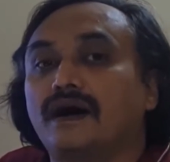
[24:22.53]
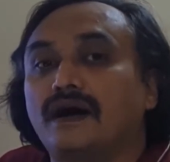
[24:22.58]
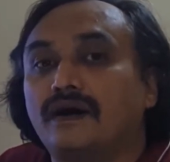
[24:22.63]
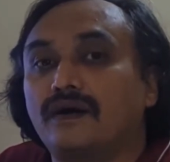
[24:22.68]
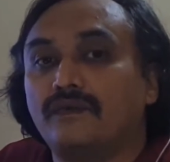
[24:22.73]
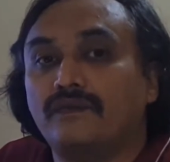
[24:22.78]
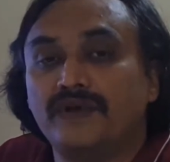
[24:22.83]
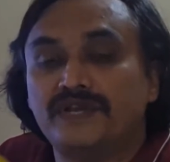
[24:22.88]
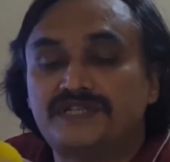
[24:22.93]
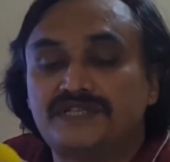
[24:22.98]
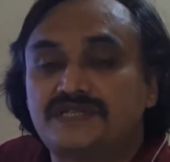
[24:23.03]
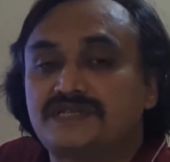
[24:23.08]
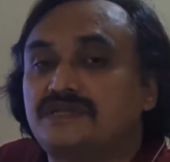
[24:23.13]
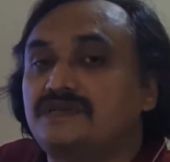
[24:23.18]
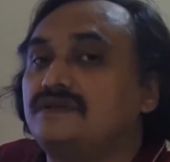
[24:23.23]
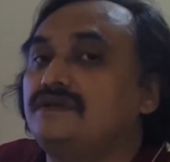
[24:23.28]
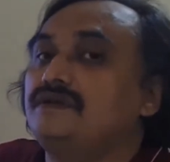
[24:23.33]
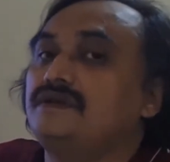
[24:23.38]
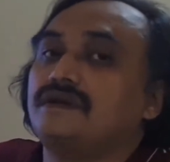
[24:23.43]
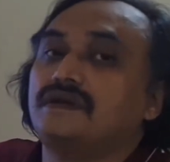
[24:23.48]
which
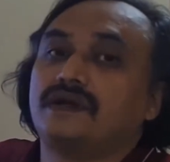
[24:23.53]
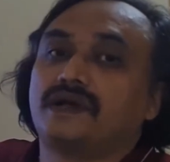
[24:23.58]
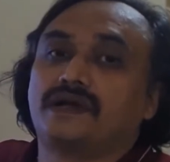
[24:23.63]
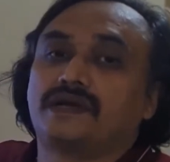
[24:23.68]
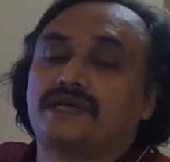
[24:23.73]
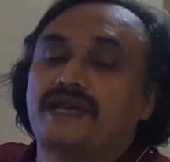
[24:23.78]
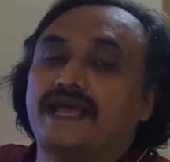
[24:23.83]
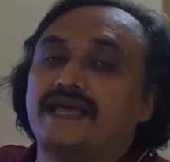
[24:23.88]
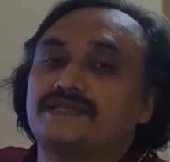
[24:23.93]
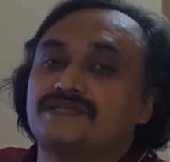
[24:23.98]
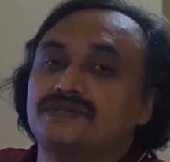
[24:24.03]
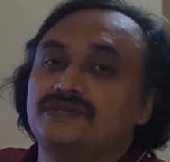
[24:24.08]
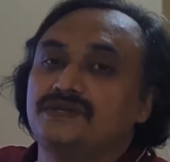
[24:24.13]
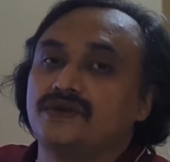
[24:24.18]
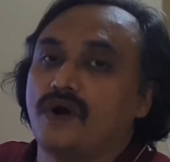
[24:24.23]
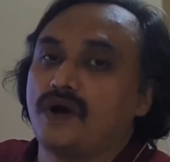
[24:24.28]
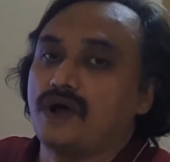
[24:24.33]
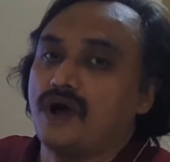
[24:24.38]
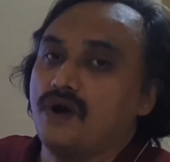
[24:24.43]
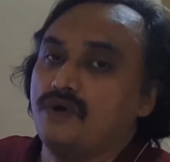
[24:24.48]
takes into
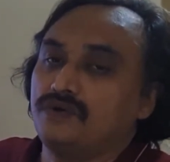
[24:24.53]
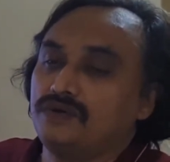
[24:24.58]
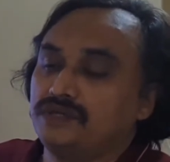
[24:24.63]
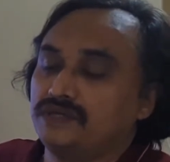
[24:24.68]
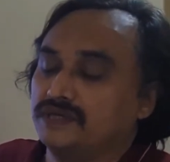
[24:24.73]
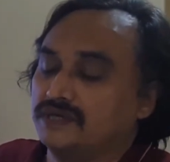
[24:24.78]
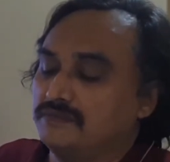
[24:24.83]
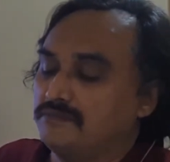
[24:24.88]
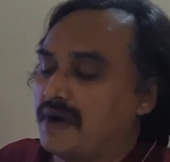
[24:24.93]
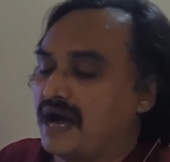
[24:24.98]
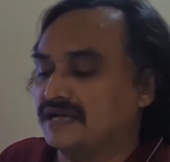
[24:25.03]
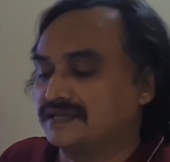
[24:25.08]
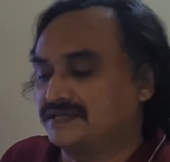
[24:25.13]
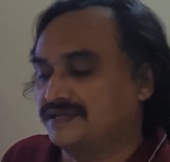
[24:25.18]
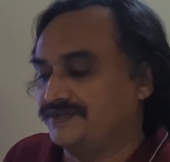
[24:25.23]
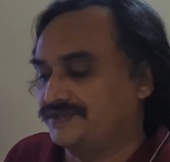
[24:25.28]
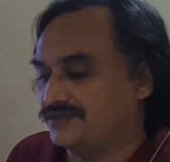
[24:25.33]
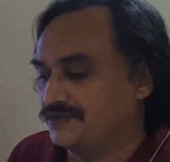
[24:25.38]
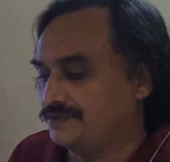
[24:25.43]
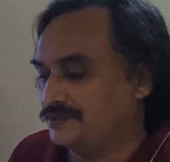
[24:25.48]
account the mass
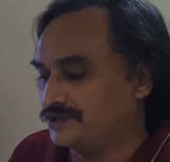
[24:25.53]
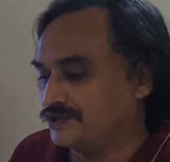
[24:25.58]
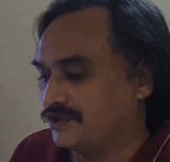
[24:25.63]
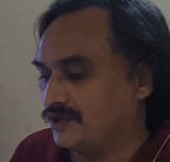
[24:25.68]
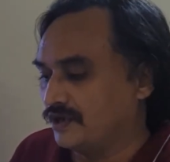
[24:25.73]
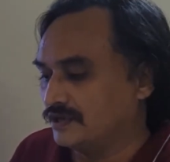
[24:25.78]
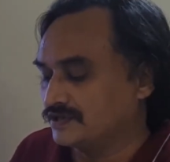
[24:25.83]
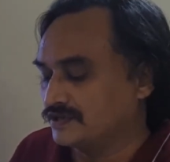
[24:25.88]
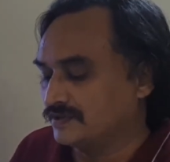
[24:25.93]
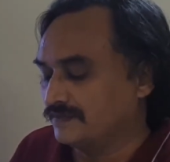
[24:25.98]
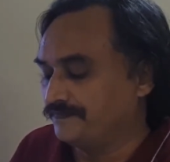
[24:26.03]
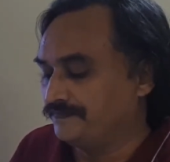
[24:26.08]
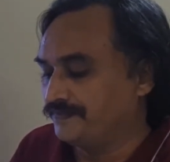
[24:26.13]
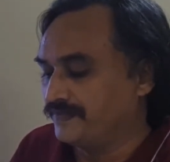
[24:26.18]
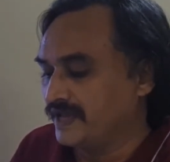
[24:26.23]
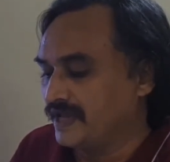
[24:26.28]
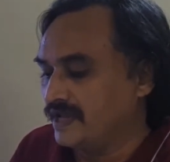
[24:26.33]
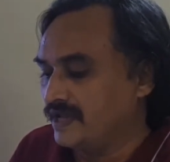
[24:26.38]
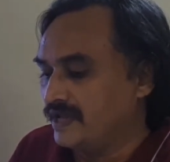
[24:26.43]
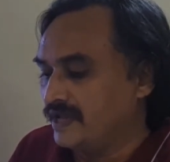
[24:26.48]
distribution also.
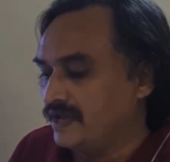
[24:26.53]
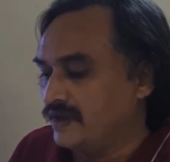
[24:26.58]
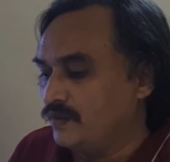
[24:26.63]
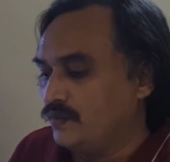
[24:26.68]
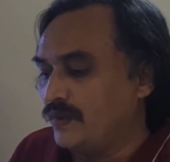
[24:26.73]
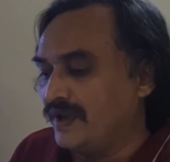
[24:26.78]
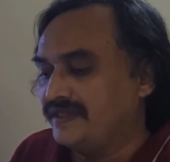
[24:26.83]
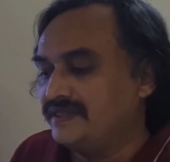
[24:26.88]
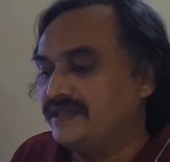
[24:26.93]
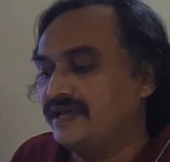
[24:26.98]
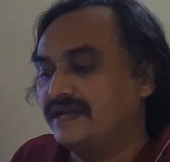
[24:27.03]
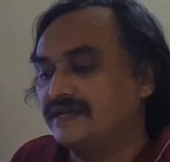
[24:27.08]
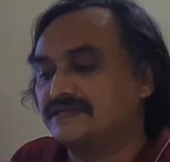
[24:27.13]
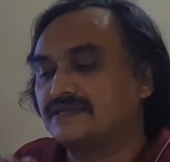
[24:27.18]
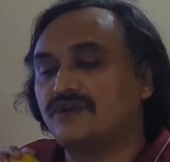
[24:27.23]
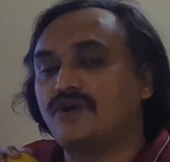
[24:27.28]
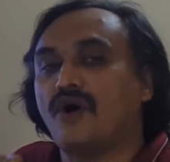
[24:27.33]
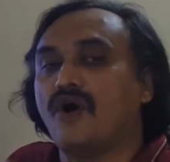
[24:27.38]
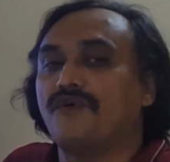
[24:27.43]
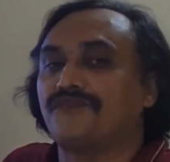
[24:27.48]
When there is
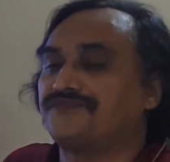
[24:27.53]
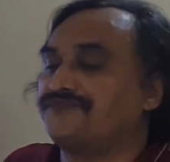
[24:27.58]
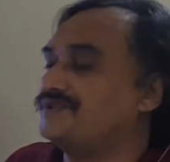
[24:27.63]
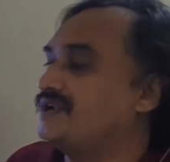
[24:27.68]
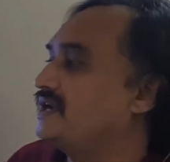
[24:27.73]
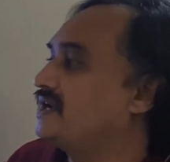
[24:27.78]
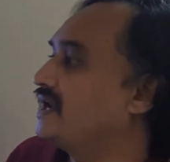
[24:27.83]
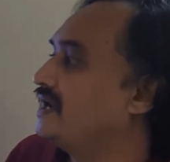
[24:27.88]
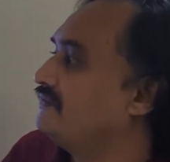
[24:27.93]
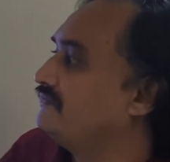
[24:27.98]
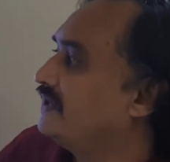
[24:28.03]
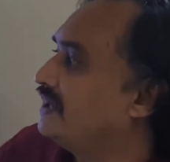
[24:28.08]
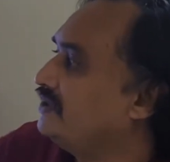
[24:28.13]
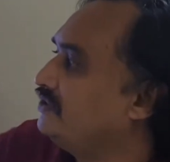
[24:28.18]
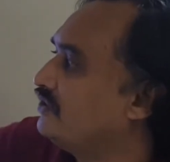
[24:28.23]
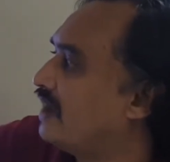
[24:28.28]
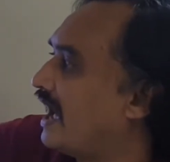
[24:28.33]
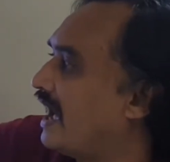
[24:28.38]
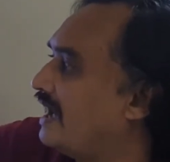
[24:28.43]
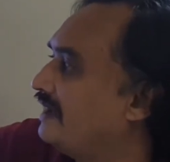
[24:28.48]
an offset and when
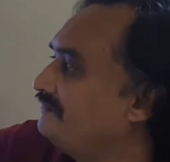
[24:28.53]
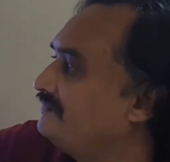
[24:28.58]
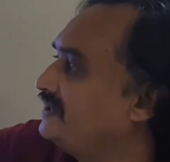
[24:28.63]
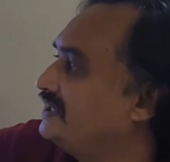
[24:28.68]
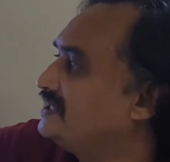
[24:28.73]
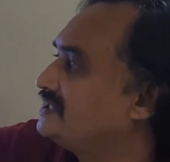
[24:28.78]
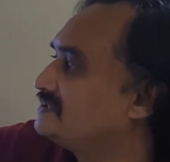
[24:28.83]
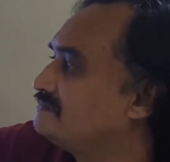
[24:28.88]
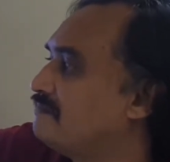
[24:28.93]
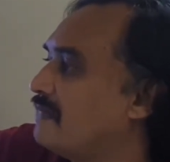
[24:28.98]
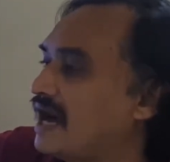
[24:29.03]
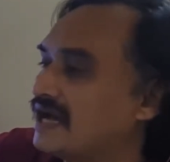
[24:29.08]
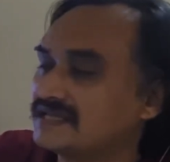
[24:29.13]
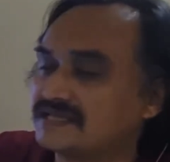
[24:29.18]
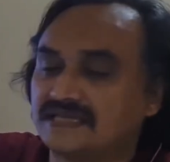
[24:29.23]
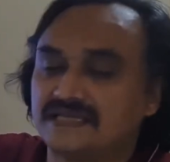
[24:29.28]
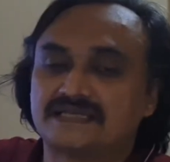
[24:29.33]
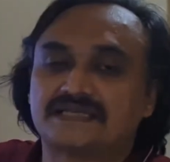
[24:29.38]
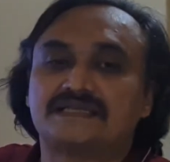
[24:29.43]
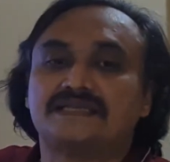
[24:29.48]
you have these
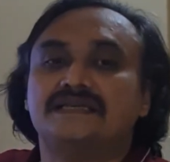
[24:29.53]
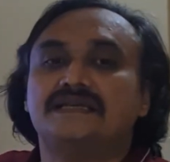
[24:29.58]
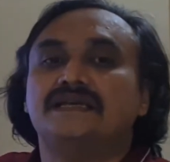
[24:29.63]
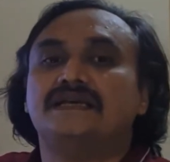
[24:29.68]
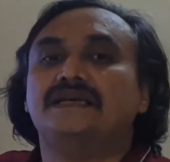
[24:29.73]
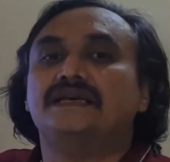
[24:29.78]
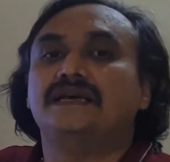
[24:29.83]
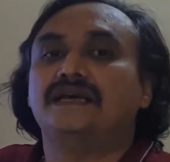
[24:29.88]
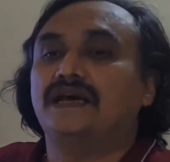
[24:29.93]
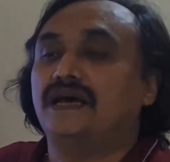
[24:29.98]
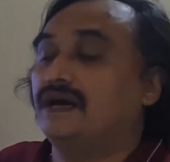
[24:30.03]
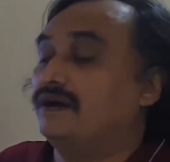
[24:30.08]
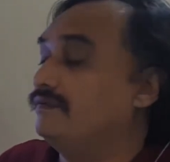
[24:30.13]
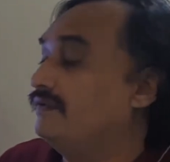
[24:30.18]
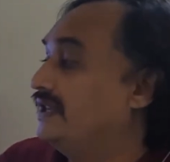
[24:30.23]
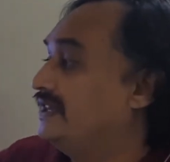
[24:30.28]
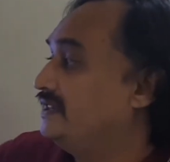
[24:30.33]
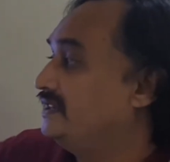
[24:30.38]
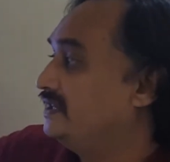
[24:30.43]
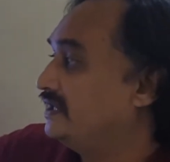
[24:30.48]
masses,
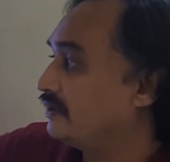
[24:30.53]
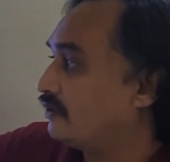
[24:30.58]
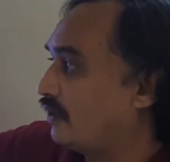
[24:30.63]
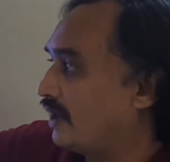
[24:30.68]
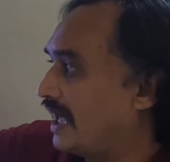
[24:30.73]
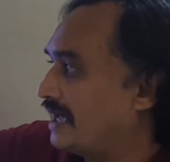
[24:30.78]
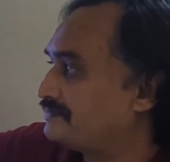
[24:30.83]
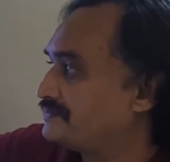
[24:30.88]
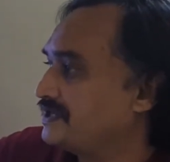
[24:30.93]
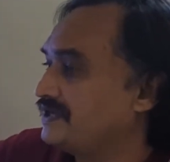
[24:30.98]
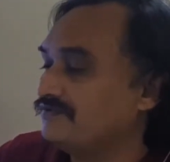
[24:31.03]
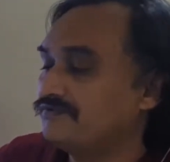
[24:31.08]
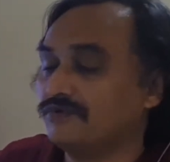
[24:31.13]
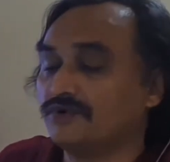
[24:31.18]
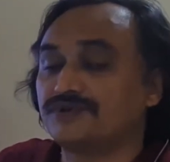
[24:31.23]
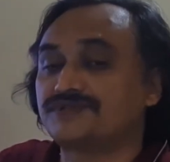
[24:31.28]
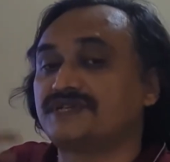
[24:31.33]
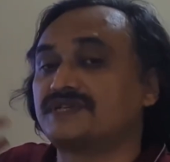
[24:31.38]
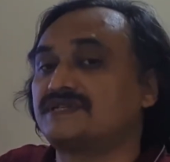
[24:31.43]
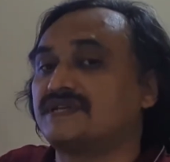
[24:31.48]
when the collapsing
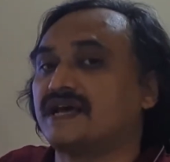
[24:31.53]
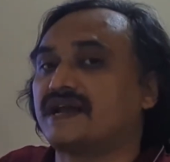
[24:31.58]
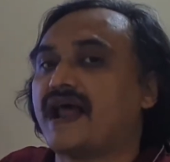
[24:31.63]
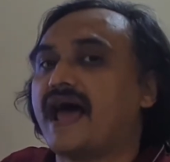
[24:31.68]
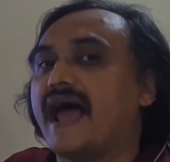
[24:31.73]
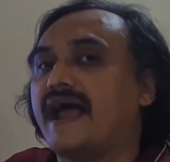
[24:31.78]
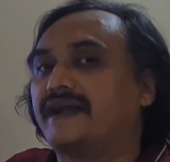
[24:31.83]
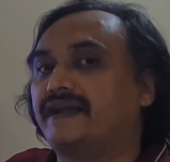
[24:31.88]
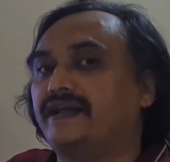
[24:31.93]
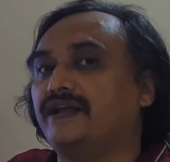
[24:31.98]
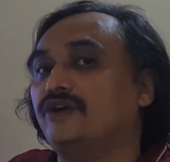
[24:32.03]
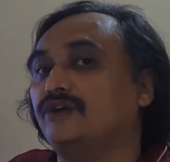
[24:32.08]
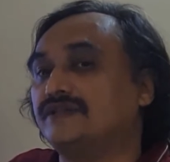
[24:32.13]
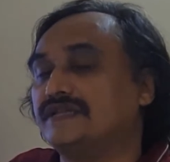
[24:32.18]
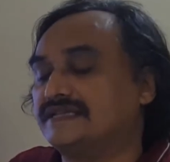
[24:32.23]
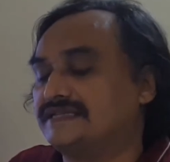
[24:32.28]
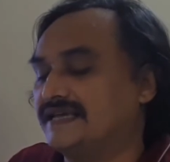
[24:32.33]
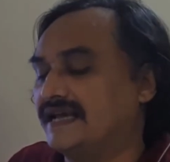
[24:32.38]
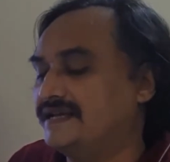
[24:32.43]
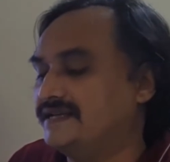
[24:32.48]
forces are acting on
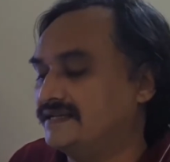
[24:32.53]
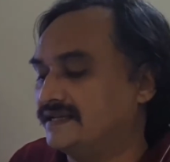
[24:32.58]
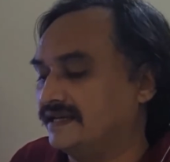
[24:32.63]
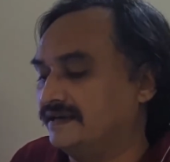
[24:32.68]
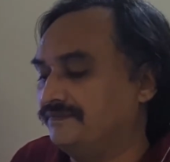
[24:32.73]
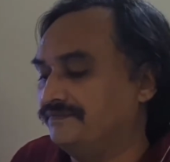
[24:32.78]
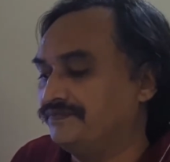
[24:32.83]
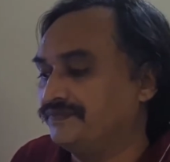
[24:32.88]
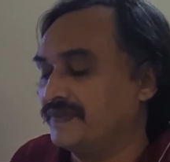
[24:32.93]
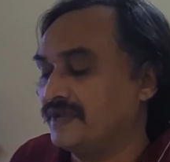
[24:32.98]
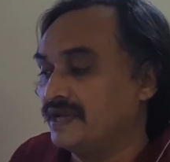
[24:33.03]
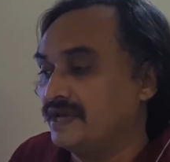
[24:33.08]
the center,